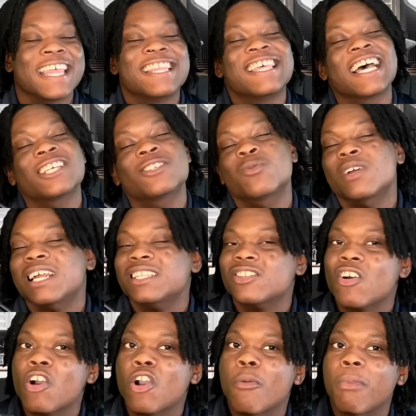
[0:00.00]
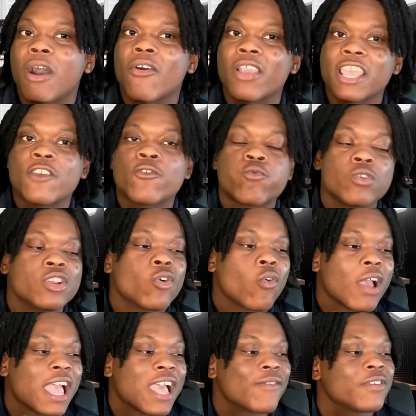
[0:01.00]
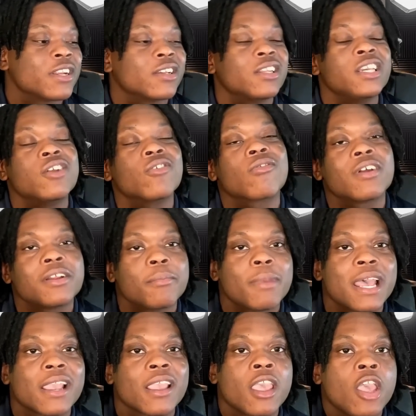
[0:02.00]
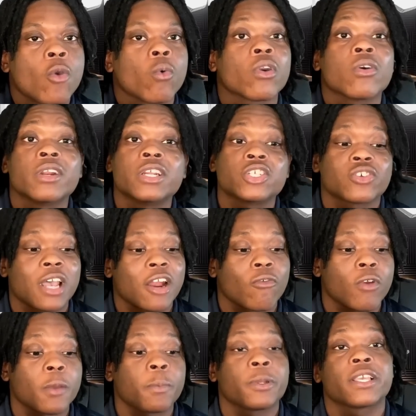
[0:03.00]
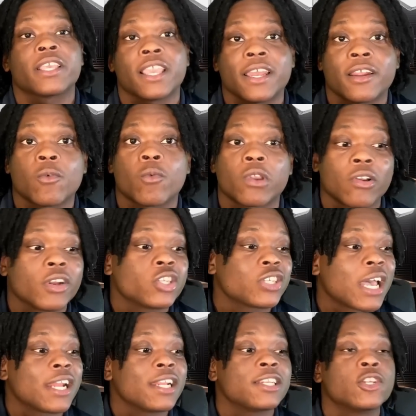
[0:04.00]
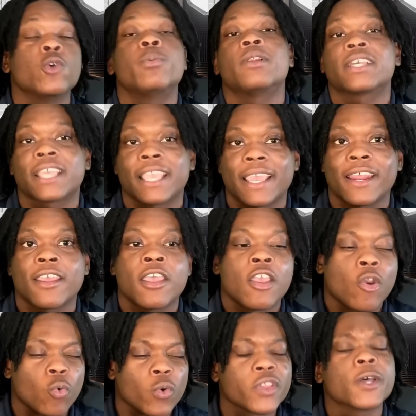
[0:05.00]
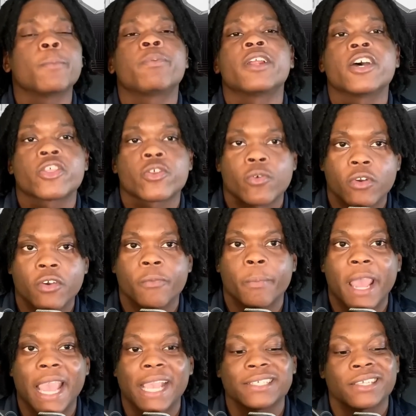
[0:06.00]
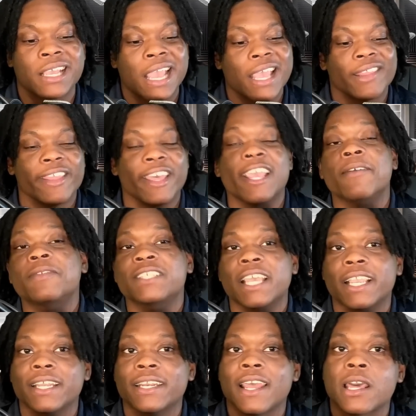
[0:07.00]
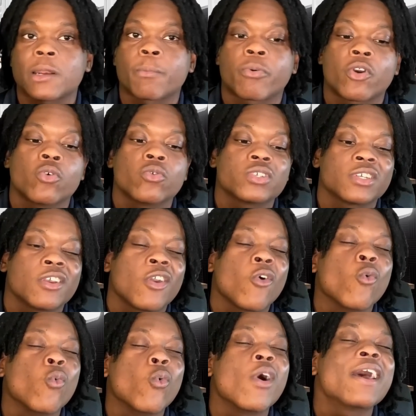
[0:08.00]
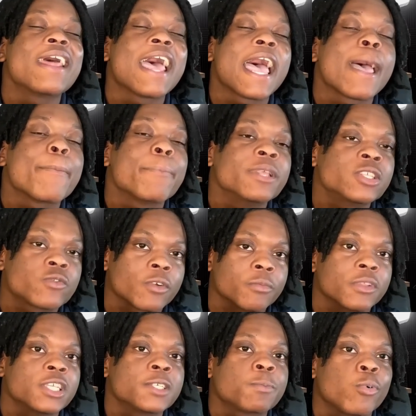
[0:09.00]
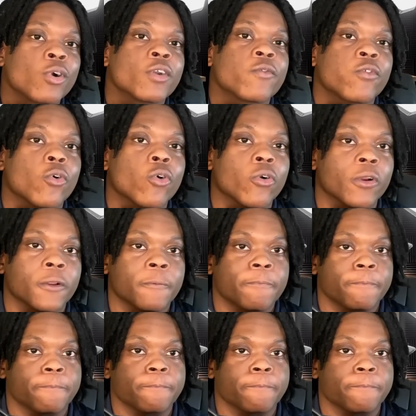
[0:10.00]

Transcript: That's what I talk about. If we don't have an elite running back, we're going to try to replicate it. We're going to try to duplicate it with a plethora of backs. They've taken that approach. What happens from this point forward?